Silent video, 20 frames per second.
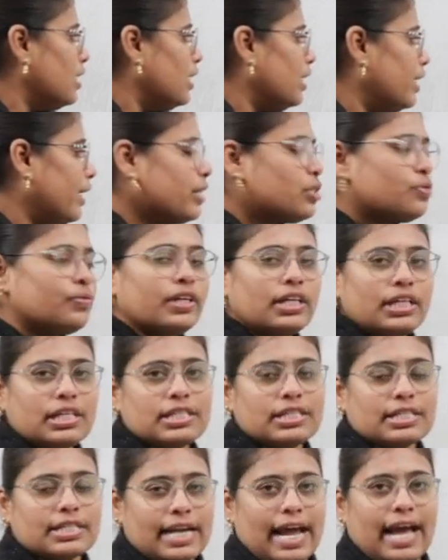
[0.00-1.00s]
Next one is
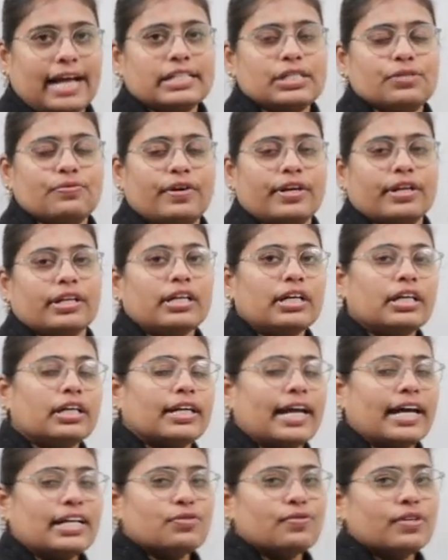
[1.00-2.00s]
transfer.
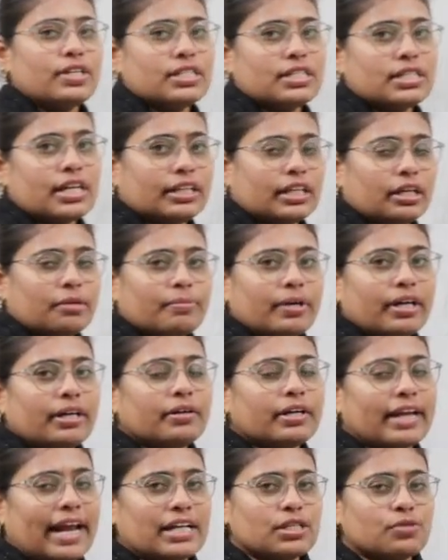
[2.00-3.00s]
Transfer is nothing but
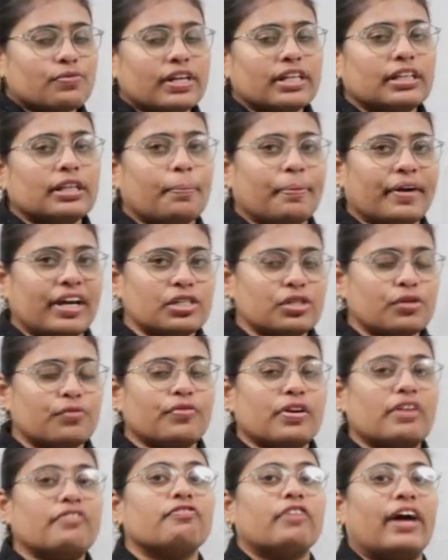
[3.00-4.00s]
transferring the patient
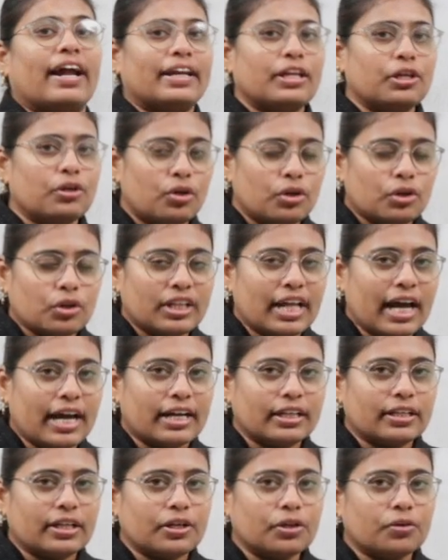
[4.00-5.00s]
from one unit to the
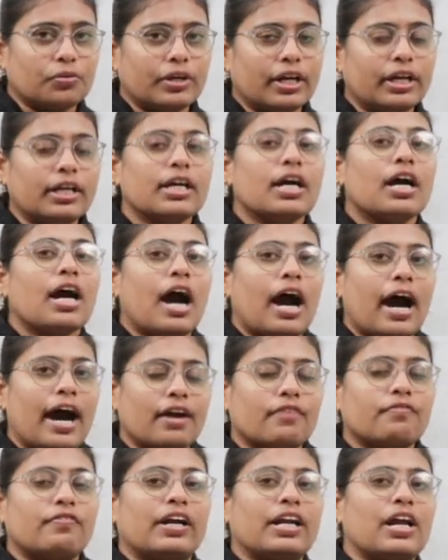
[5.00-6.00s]
another unit
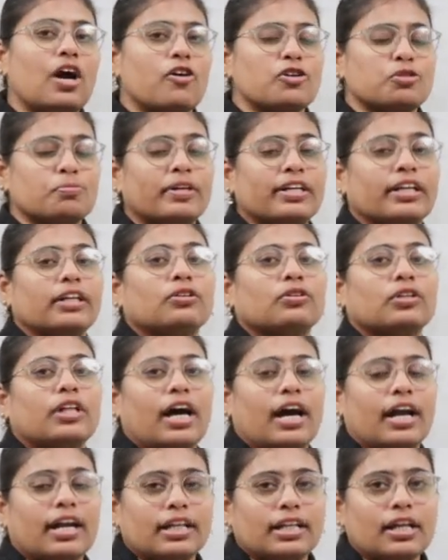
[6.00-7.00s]
or one hospital to the
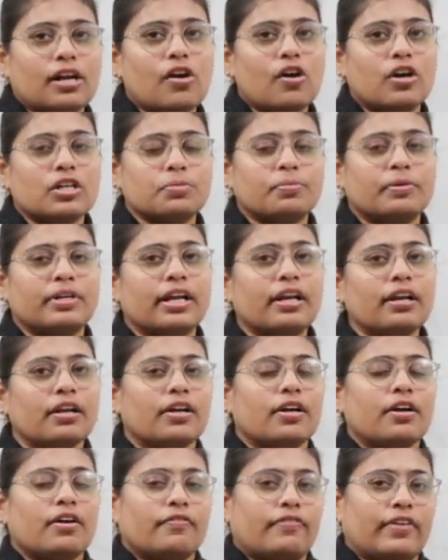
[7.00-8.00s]
another hospital
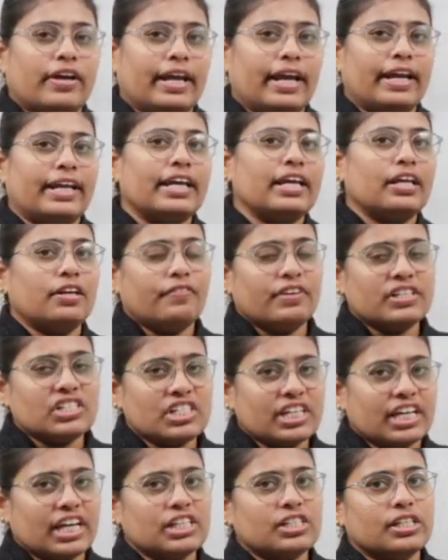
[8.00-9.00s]
for any
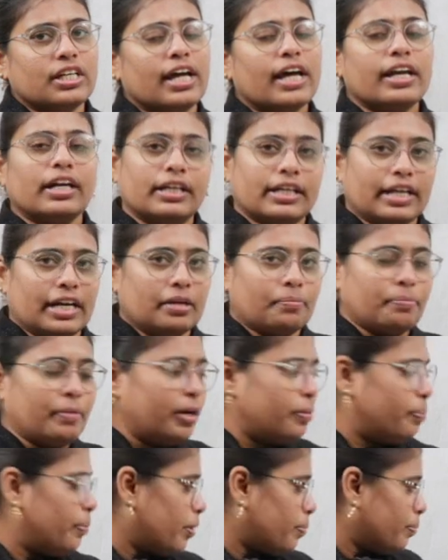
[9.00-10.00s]
investigation or
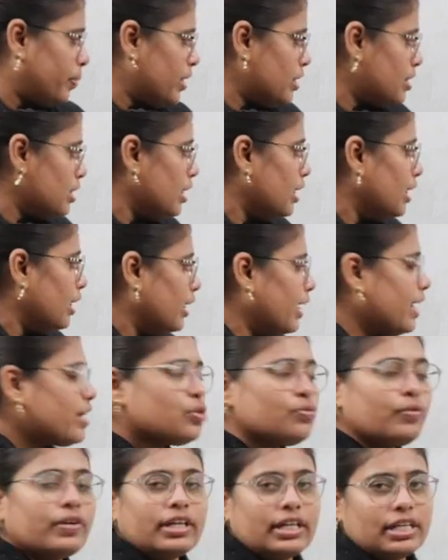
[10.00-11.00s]
treatment purpose. Next
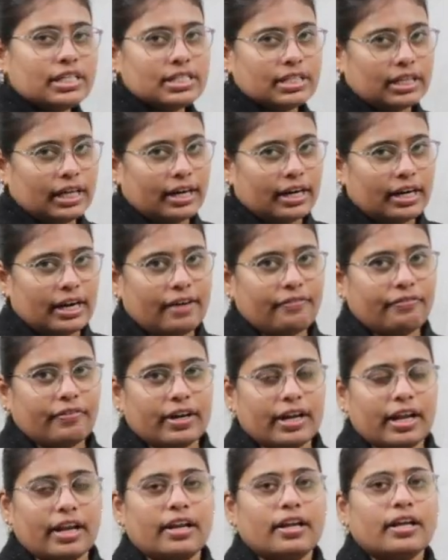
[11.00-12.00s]
one is
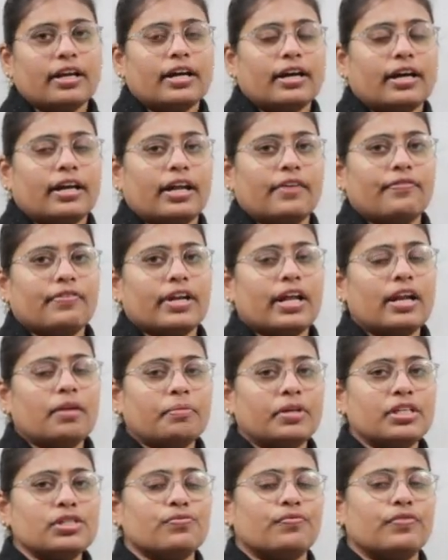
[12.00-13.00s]
referral. Referral
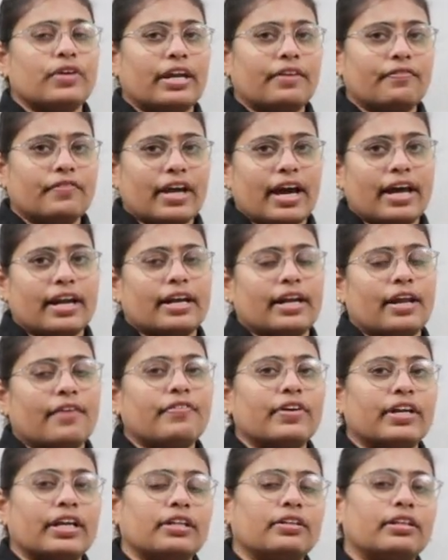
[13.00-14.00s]
means when we are
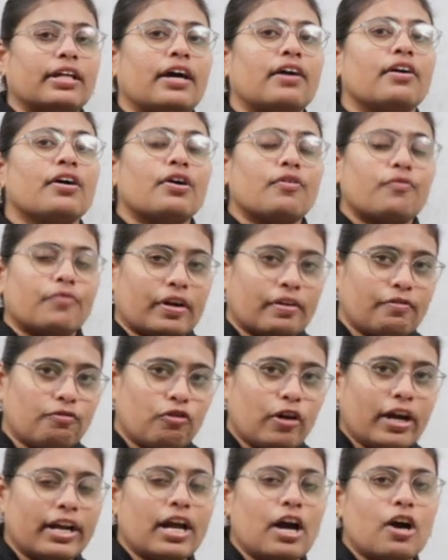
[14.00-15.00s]
referring the from
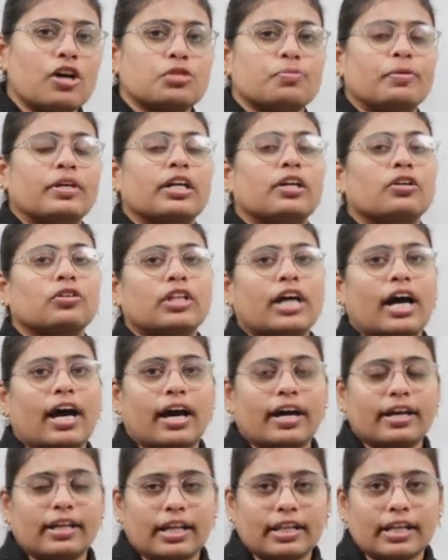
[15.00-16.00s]
one hospital to the
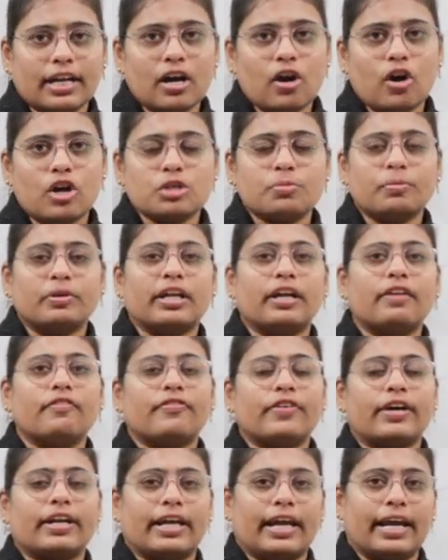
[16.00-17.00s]
other hospital
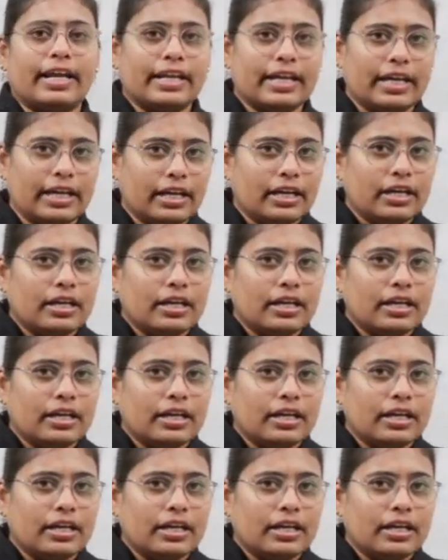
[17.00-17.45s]
for any